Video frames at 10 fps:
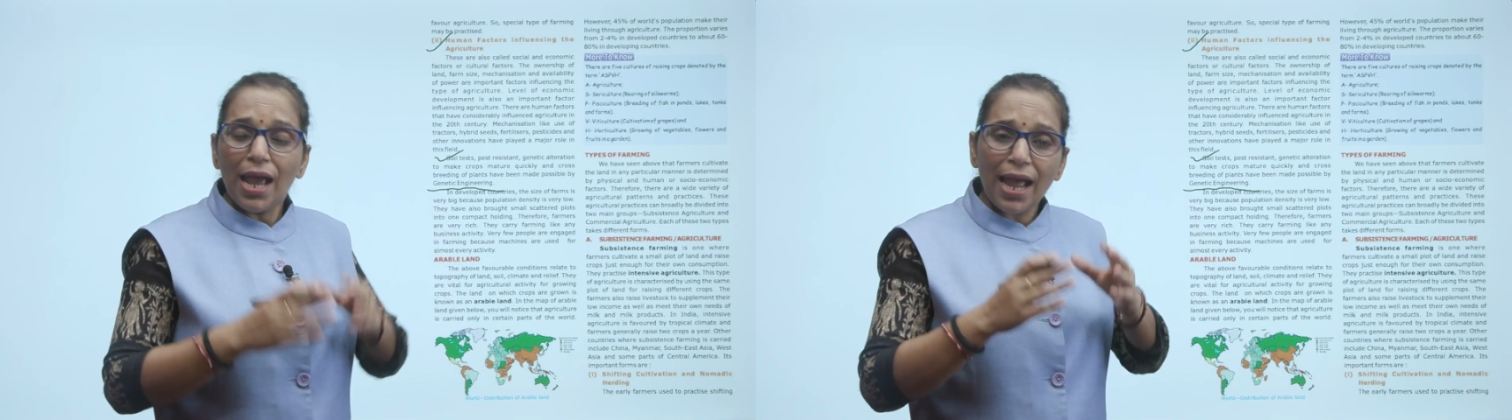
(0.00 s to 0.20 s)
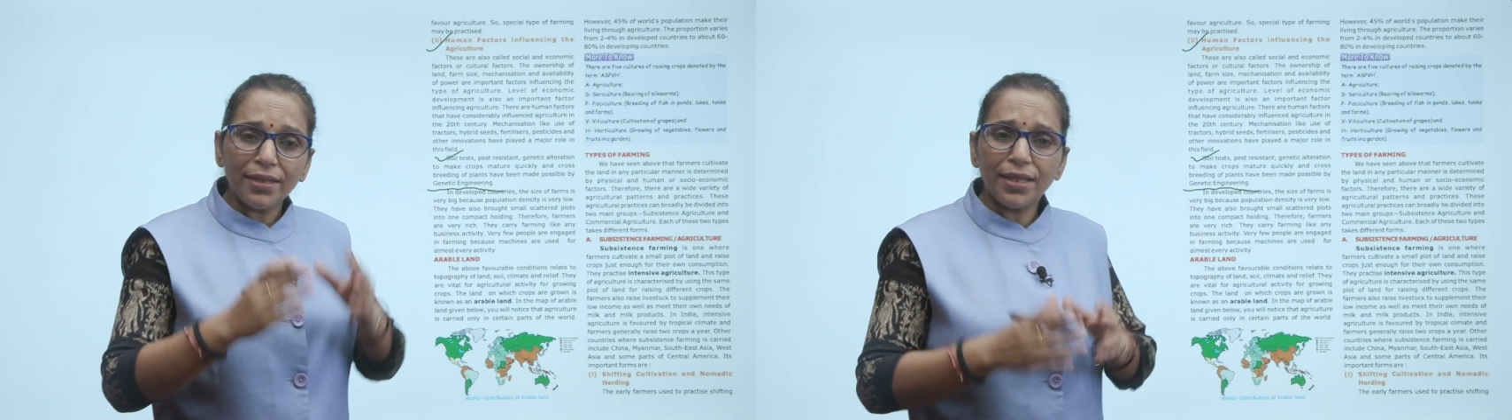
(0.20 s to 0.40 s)

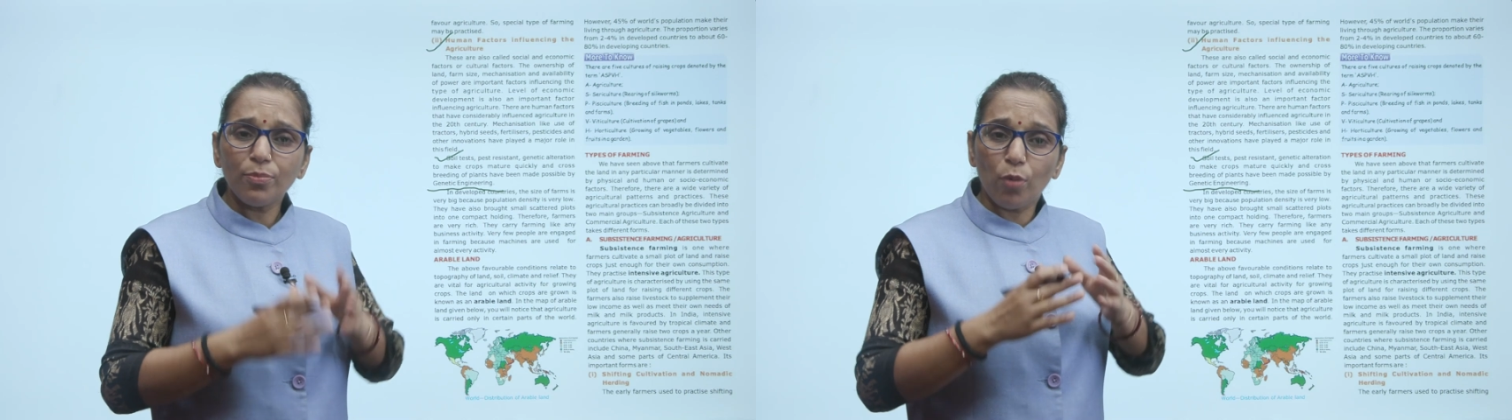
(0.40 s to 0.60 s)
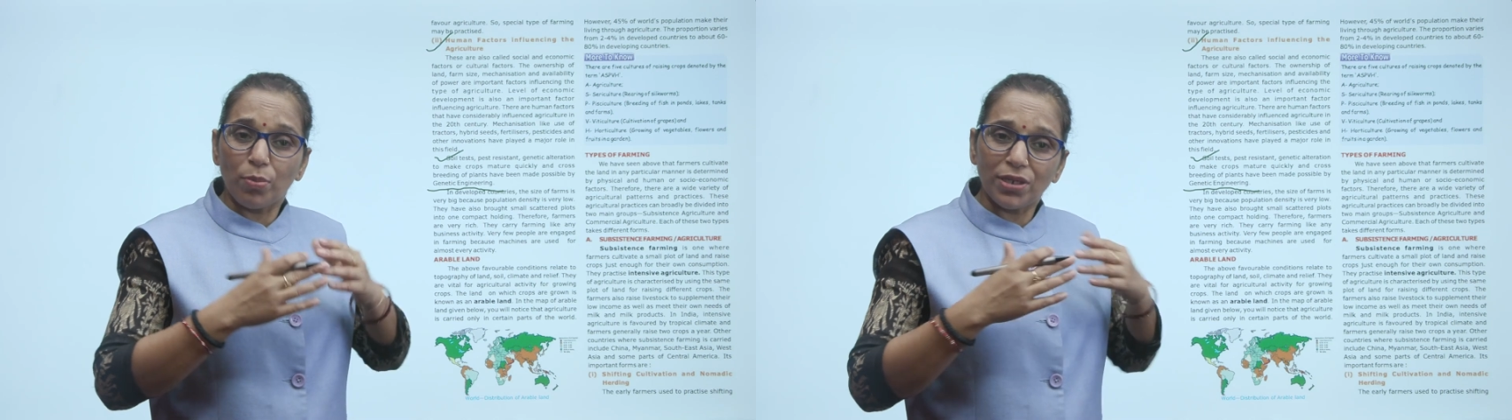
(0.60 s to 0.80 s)
and
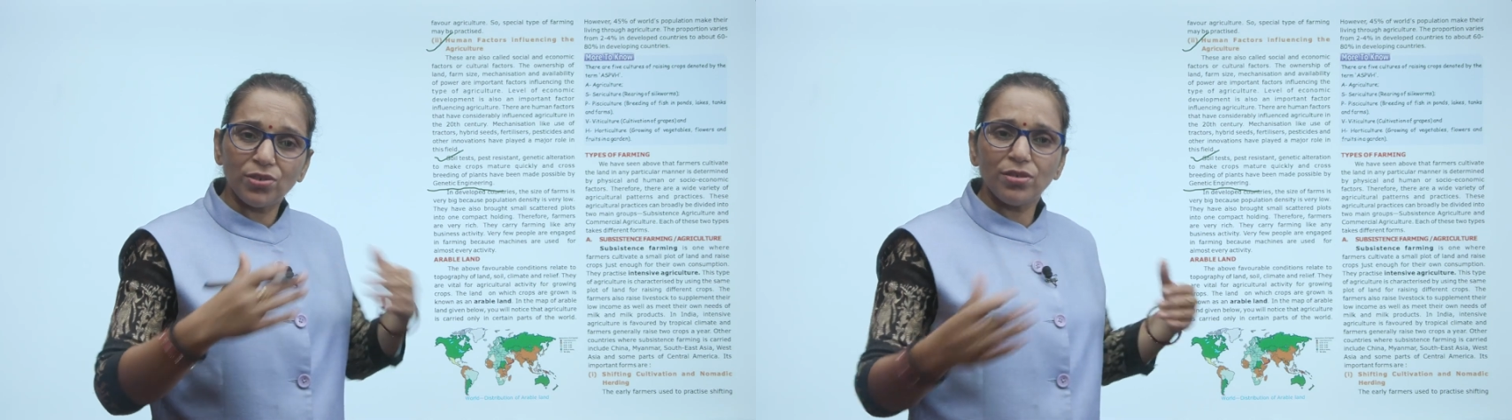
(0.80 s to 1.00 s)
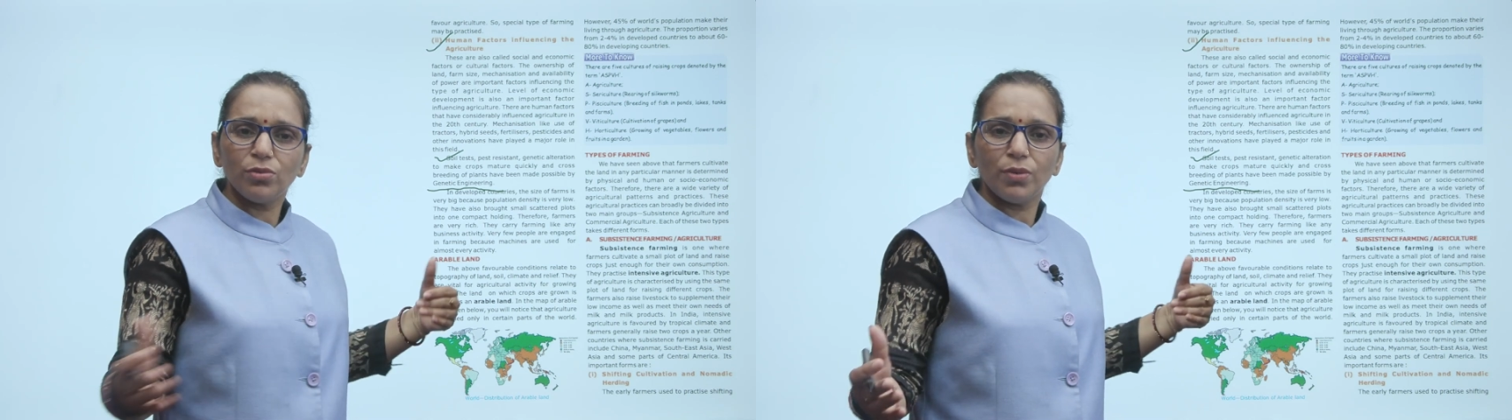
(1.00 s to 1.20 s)
their
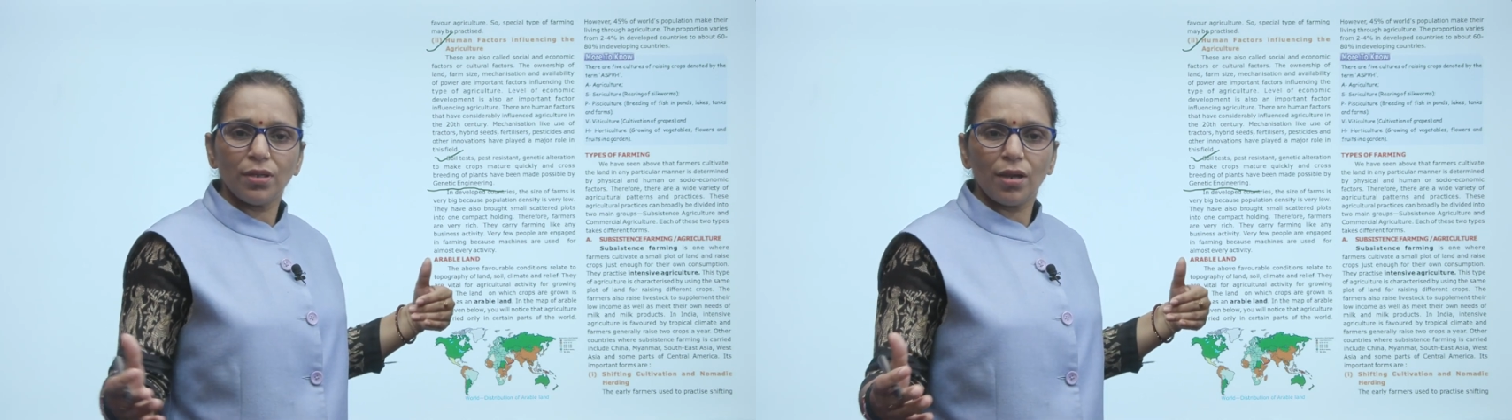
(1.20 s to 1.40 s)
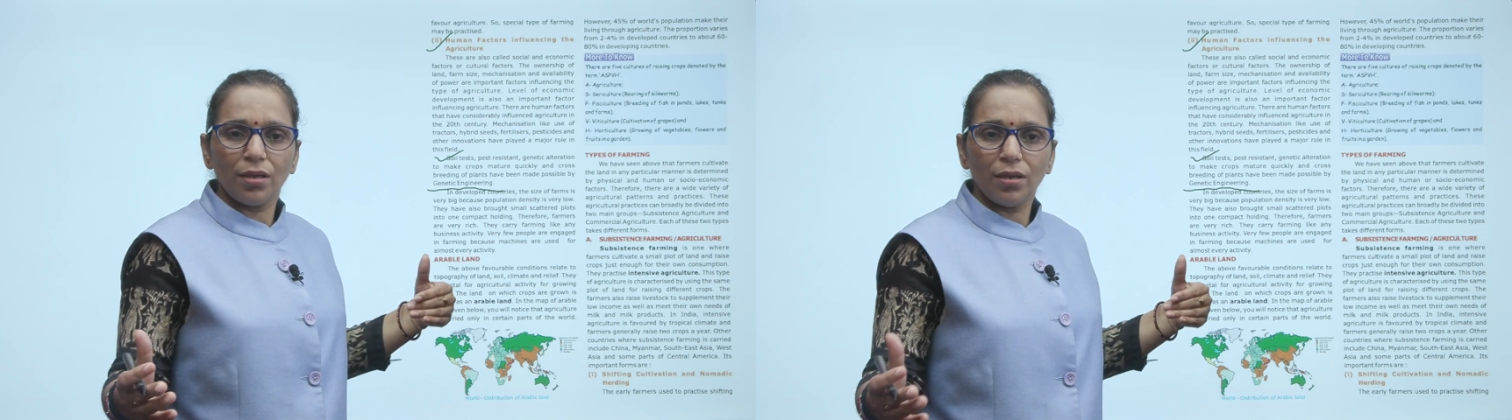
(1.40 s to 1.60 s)
population is
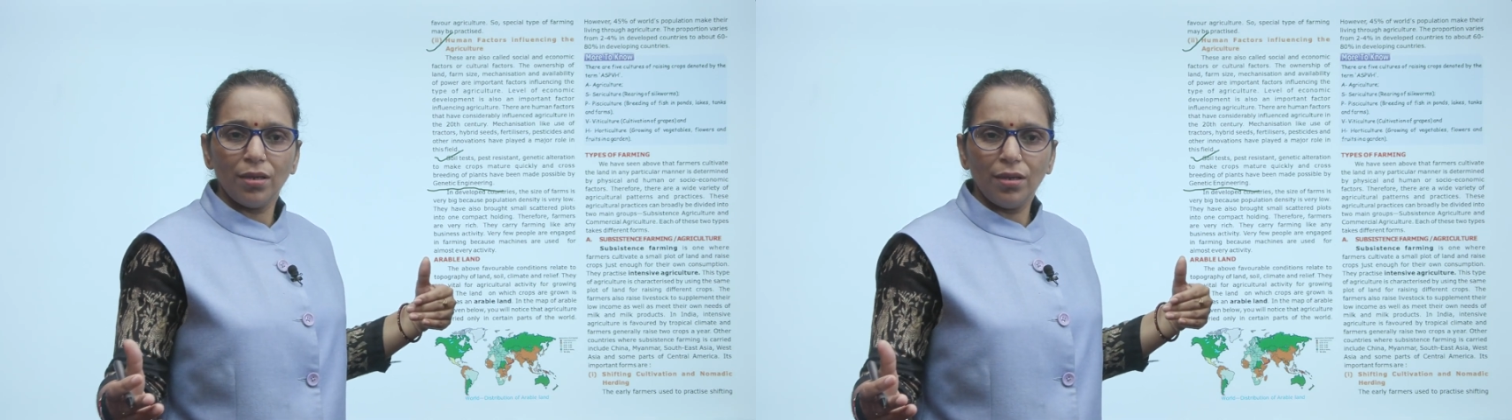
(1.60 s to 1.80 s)
very high.